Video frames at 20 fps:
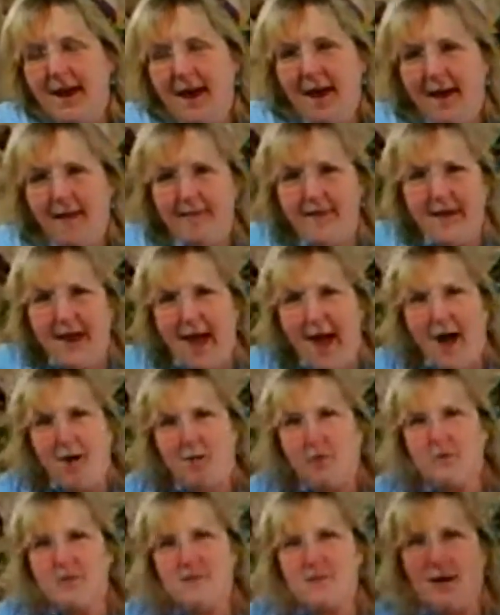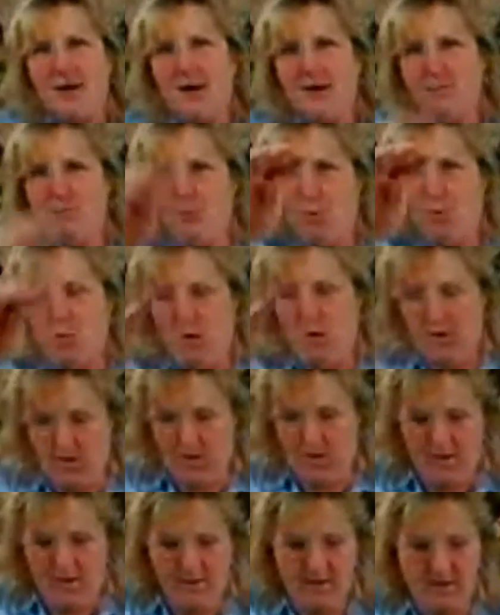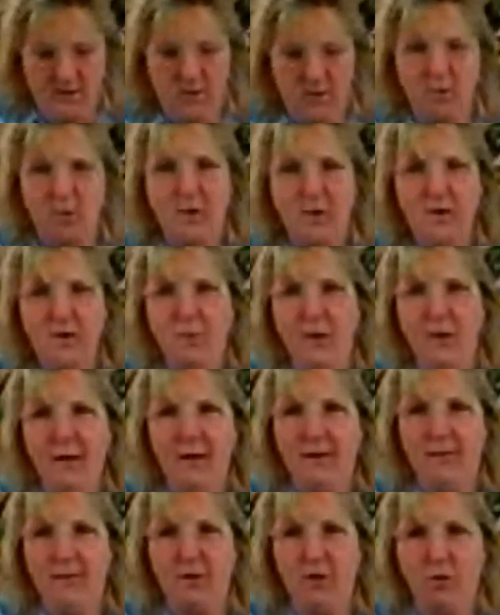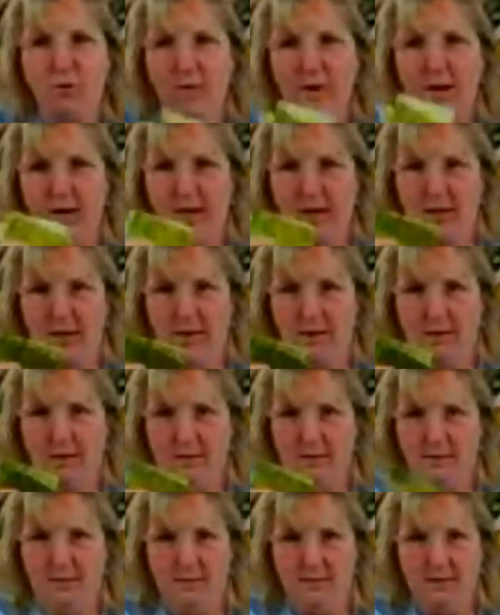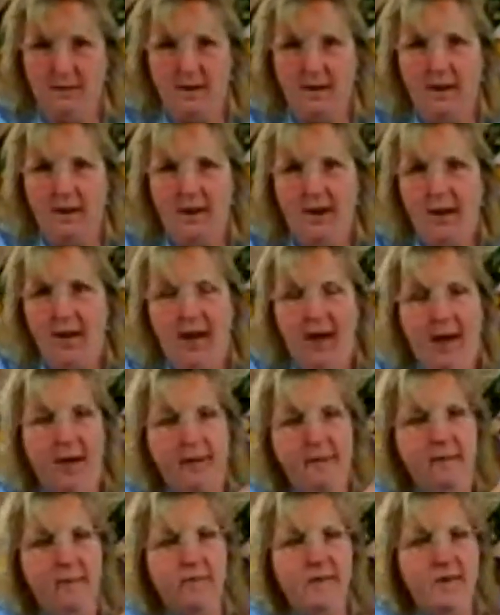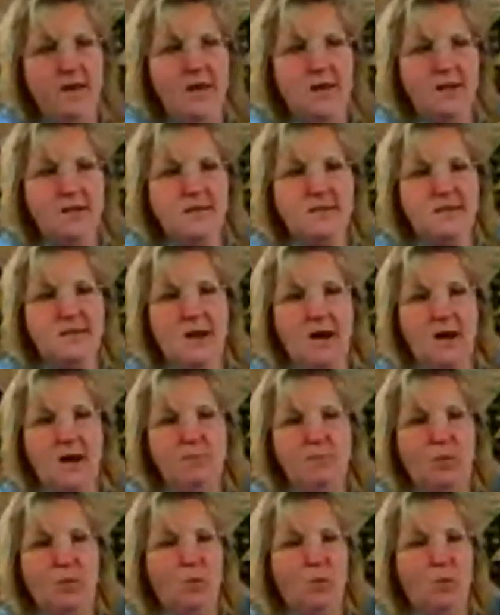And the outside border is going to be in the green, and then the inside